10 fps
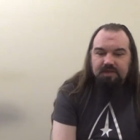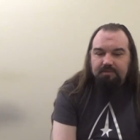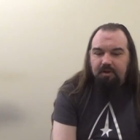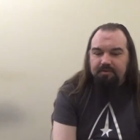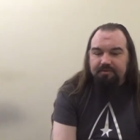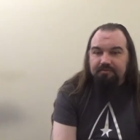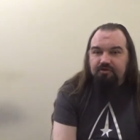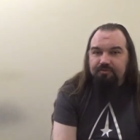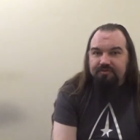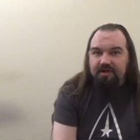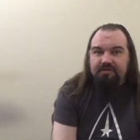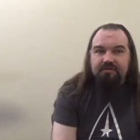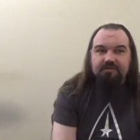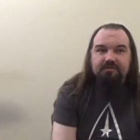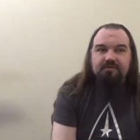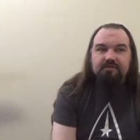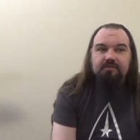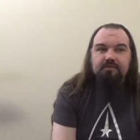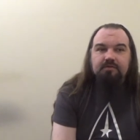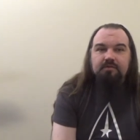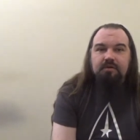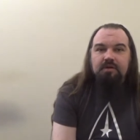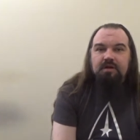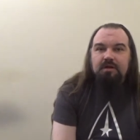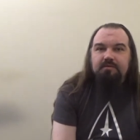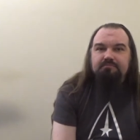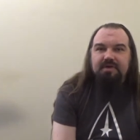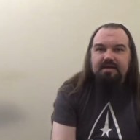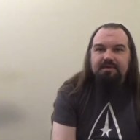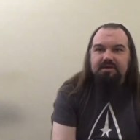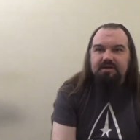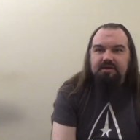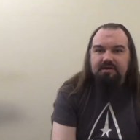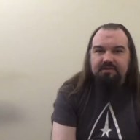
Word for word: probably some super senses, maybe a,